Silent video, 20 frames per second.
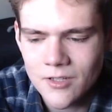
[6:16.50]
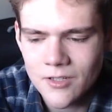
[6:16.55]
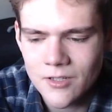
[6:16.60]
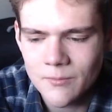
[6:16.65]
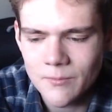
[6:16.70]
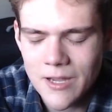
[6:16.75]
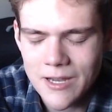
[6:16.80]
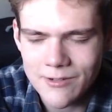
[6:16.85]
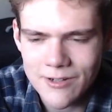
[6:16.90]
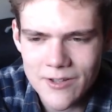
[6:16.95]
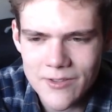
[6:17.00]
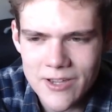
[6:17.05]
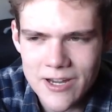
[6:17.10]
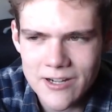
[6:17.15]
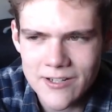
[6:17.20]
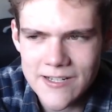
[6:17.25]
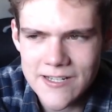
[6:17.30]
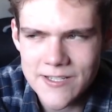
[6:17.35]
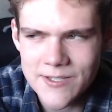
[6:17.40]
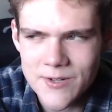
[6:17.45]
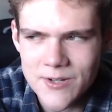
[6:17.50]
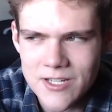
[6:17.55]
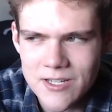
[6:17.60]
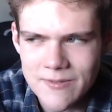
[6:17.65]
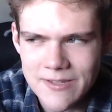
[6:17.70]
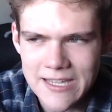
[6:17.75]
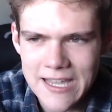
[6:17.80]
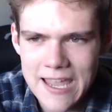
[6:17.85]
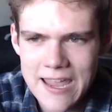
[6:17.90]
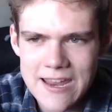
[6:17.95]
my Roth IRA is going to
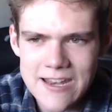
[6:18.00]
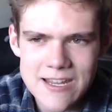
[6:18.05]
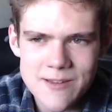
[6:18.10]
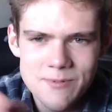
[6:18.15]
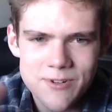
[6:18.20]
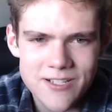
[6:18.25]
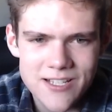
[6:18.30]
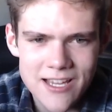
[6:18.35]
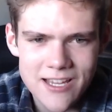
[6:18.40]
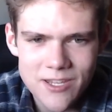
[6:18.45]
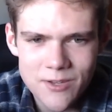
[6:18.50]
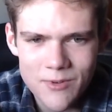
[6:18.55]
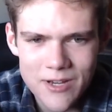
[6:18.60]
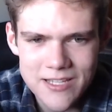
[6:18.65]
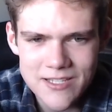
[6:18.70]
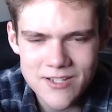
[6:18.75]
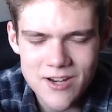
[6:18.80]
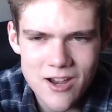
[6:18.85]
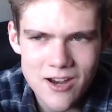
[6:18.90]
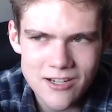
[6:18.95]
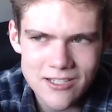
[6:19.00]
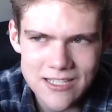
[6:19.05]
be 80% US stock,